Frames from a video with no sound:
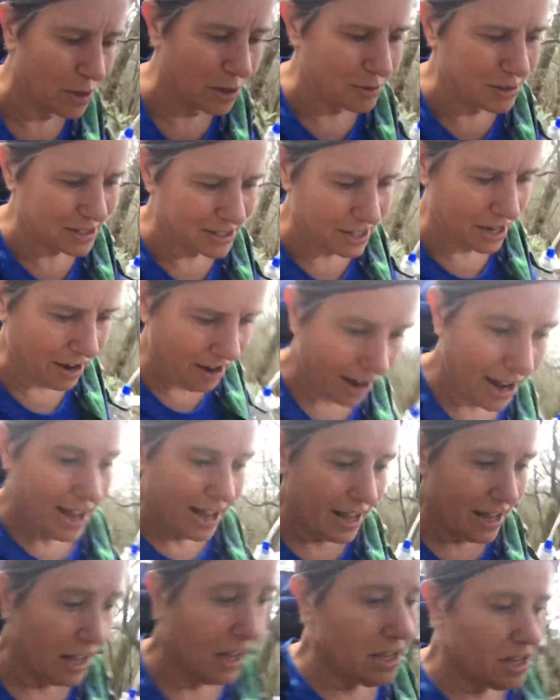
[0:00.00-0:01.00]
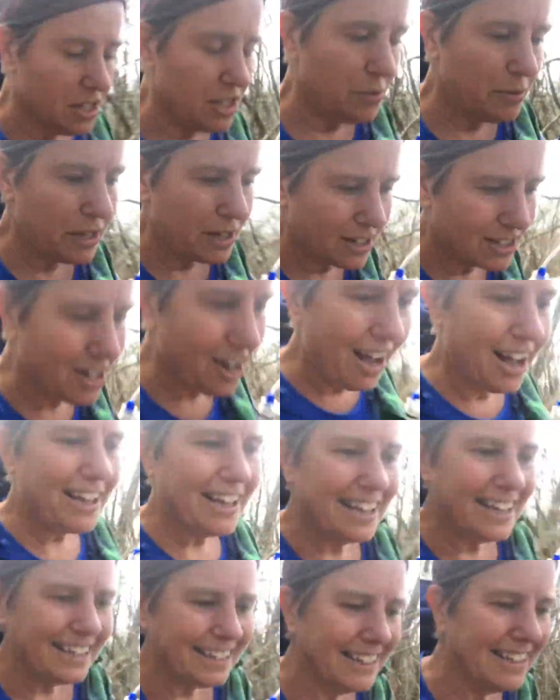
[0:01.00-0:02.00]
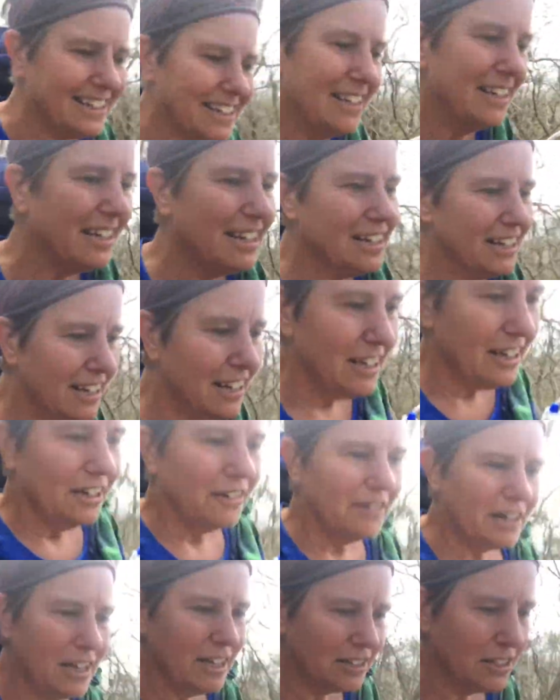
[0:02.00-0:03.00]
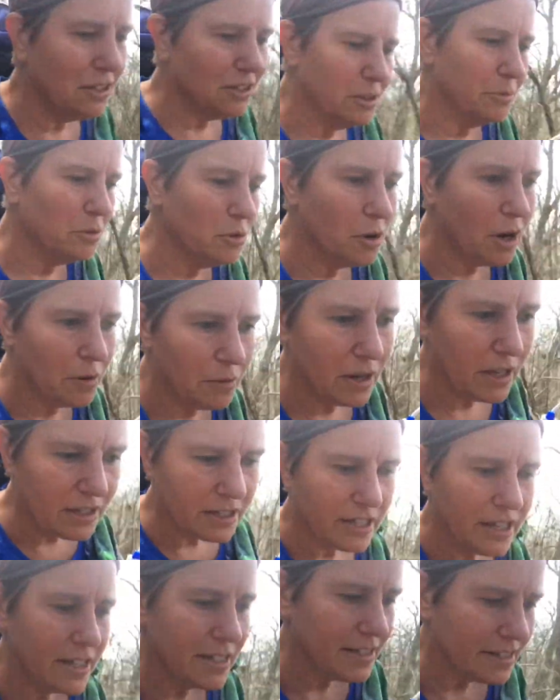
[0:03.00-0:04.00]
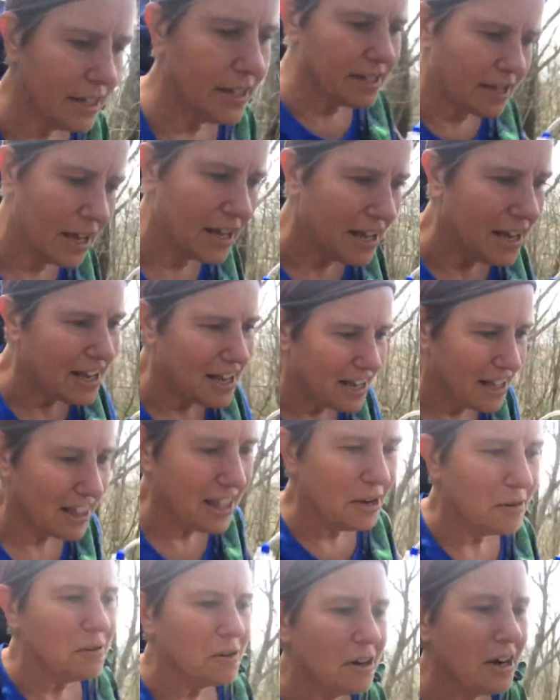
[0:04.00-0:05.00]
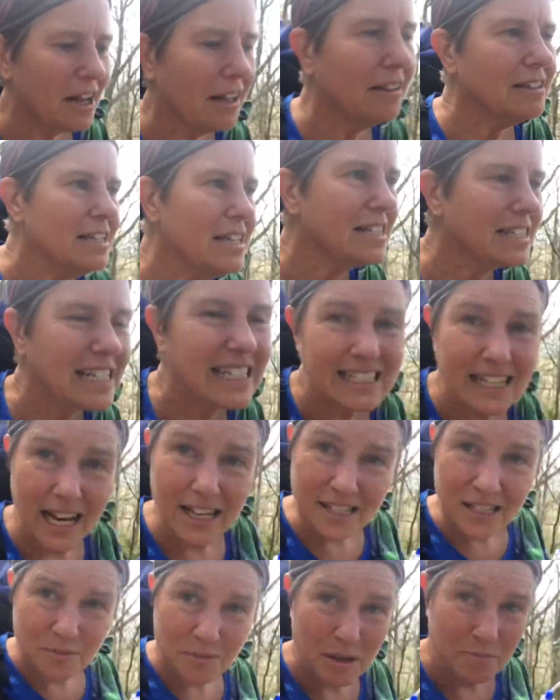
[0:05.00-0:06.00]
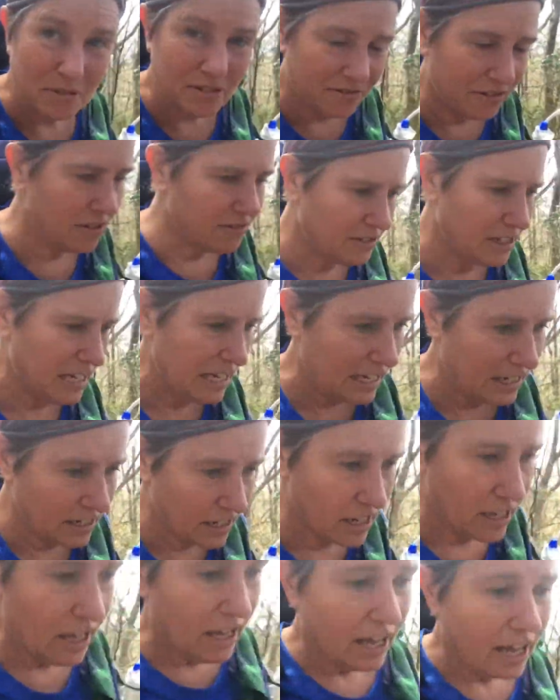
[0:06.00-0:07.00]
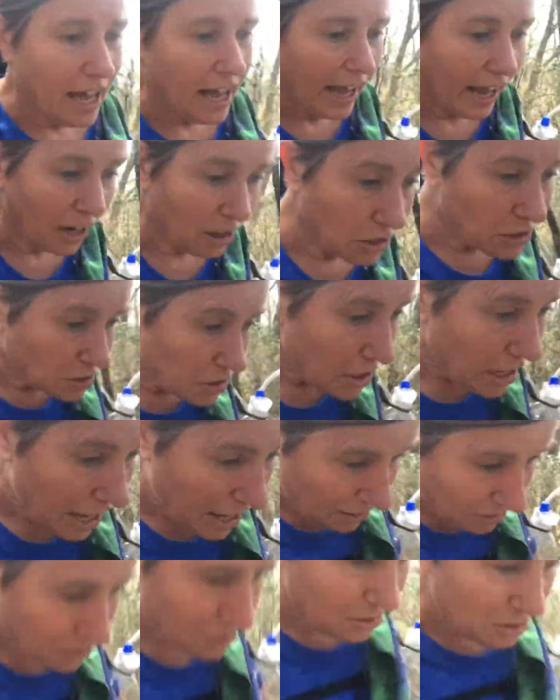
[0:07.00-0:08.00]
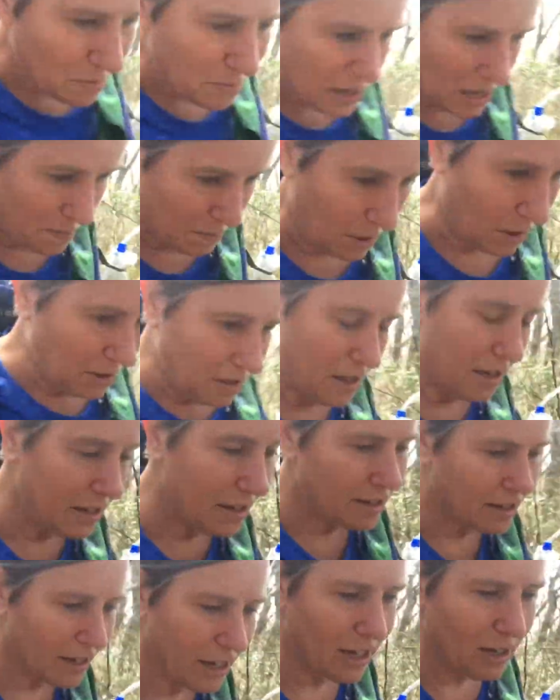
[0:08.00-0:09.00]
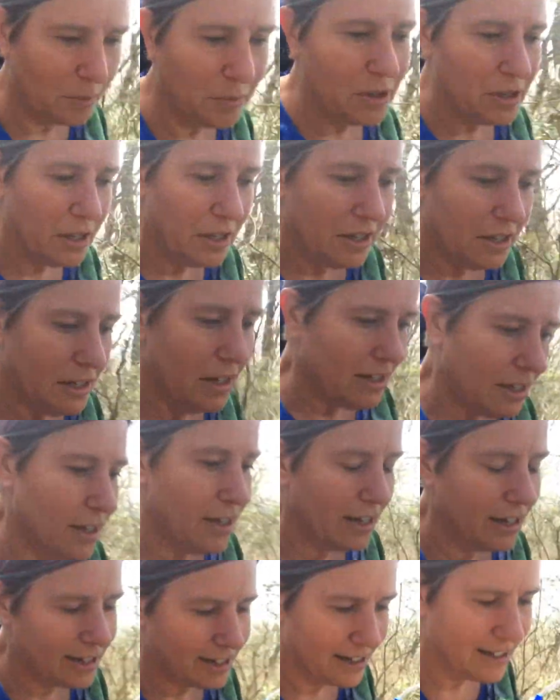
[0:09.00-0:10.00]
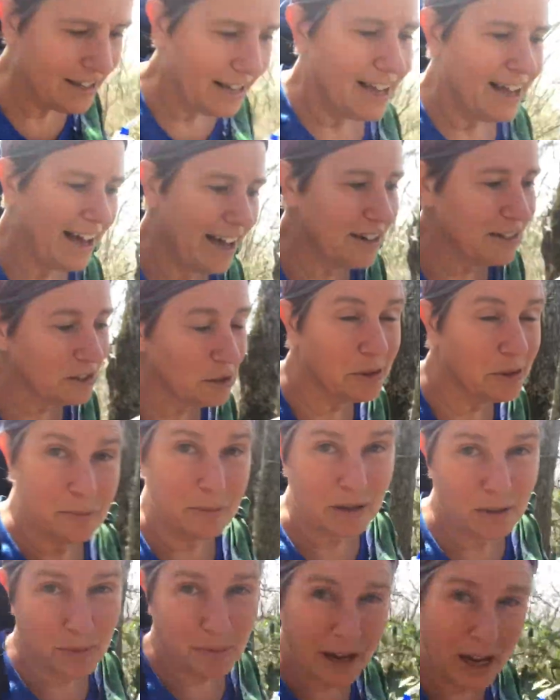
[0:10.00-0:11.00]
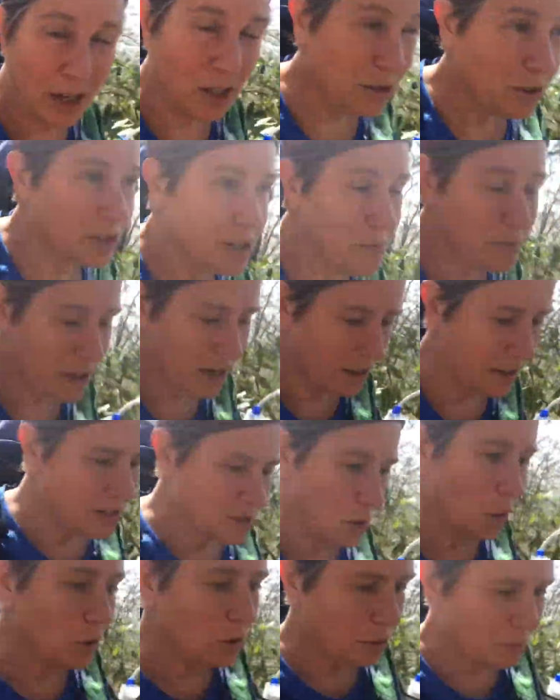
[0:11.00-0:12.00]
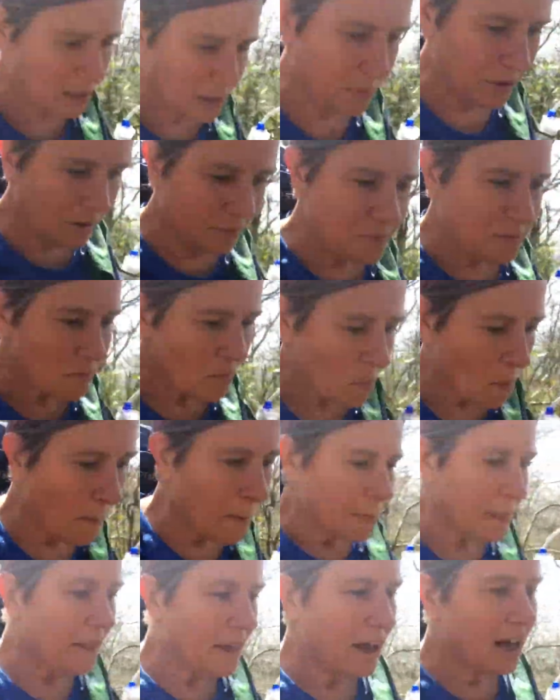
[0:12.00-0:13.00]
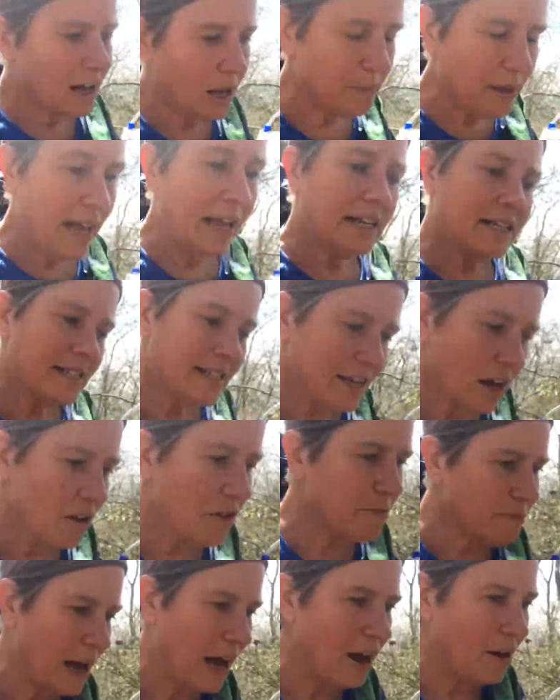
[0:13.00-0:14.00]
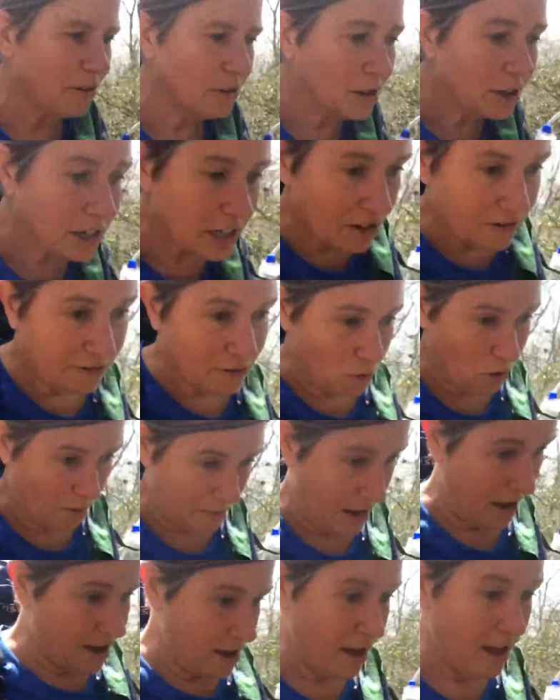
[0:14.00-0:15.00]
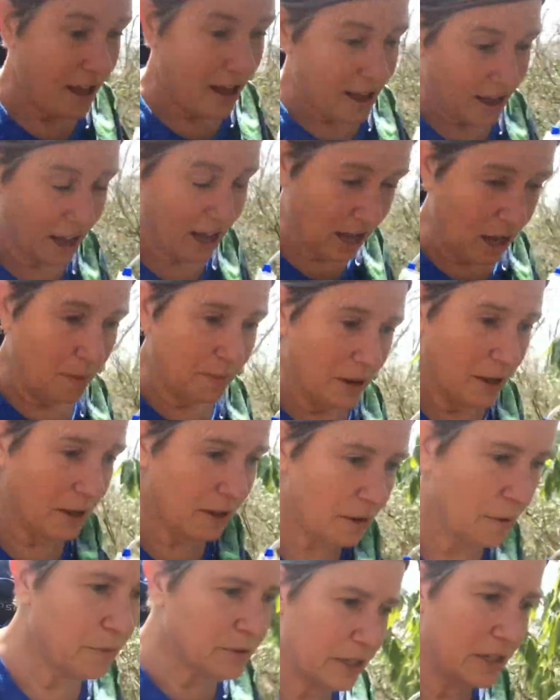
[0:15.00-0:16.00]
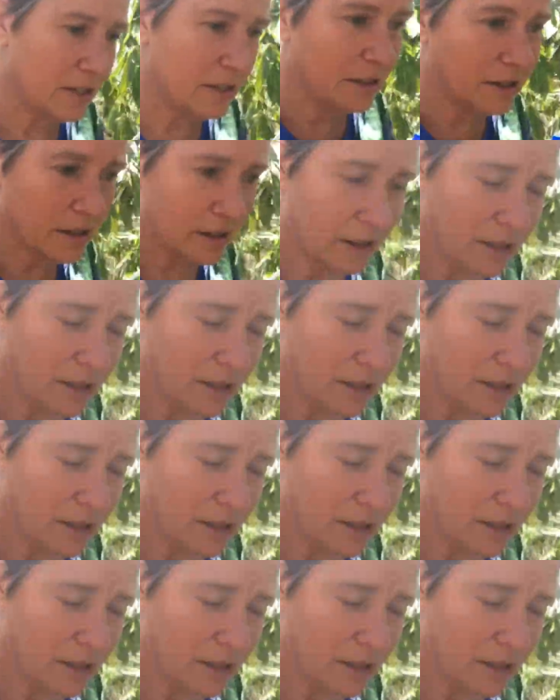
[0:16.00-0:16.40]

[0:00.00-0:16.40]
was there. So we got talking, and when I had told him who I was, he said there were at least a dozen, maybe 15 elderly people. I don't means by elderly, but at least older people heading southbound looking for me. When he,